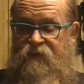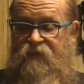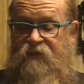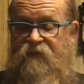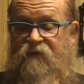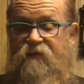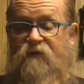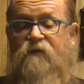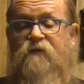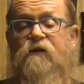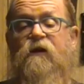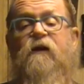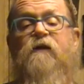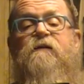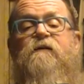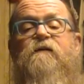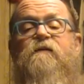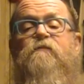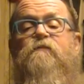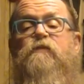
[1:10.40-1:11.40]

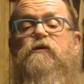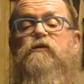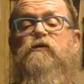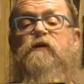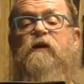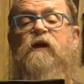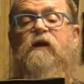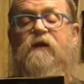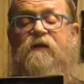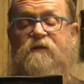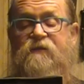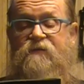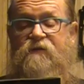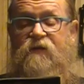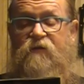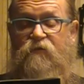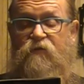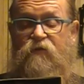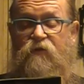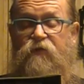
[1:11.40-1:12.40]
Alright. Moon Knight,
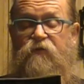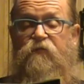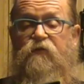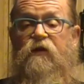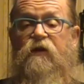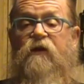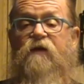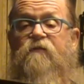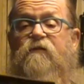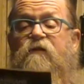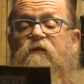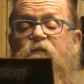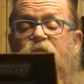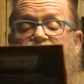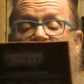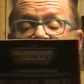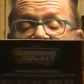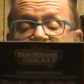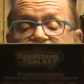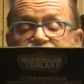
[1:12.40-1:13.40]
number 3 of the
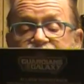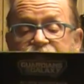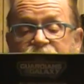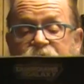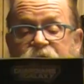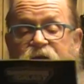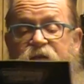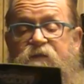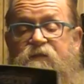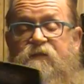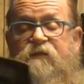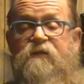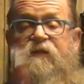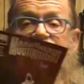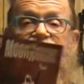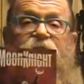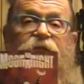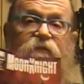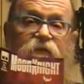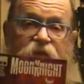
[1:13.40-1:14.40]
mini-series
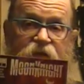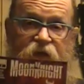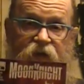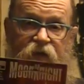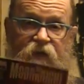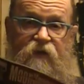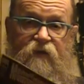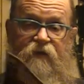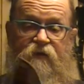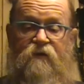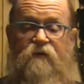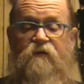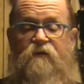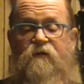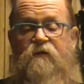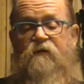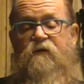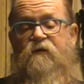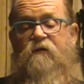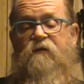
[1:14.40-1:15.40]
City of the Dead.
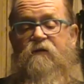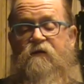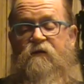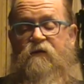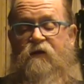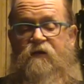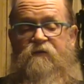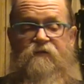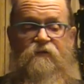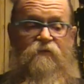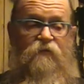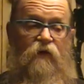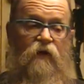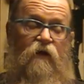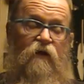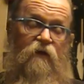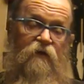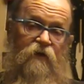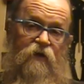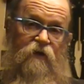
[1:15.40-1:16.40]
Because as we
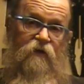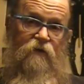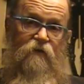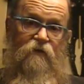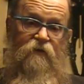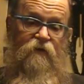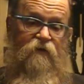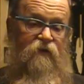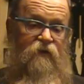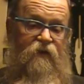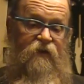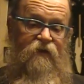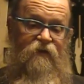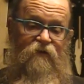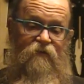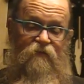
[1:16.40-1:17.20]
all know, they're going to kill